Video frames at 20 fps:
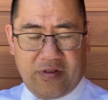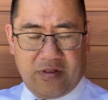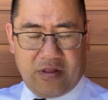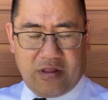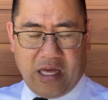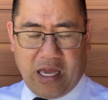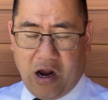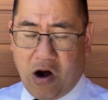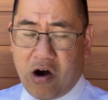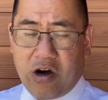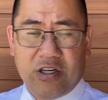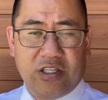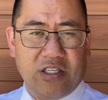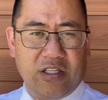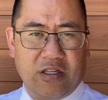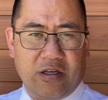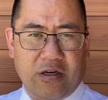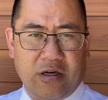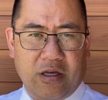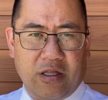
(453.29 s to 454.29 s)
they aren't
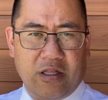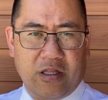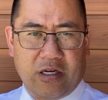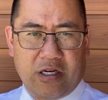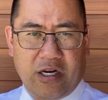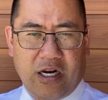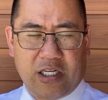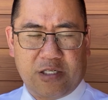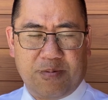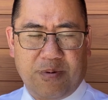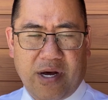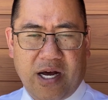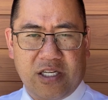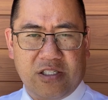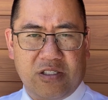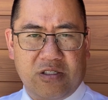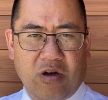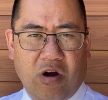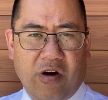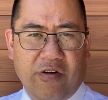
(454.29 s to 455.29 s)
in the, the Canucks'
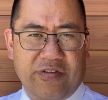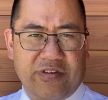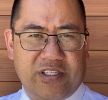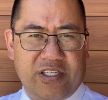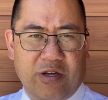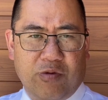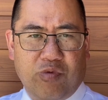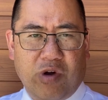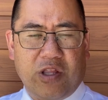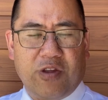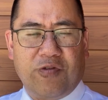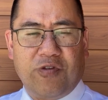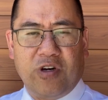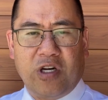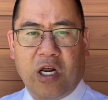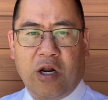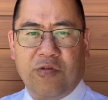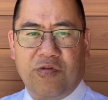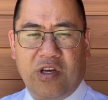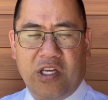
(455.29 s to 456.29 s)
plans, obviously Rutherford
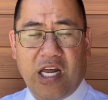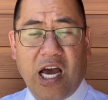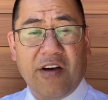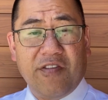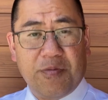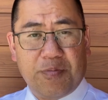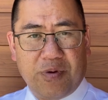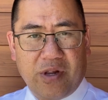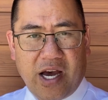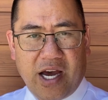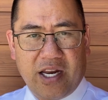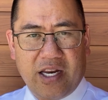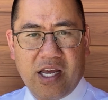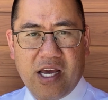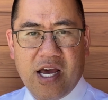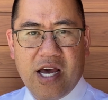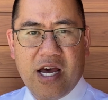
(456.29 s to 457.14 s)
and Allvin have a plan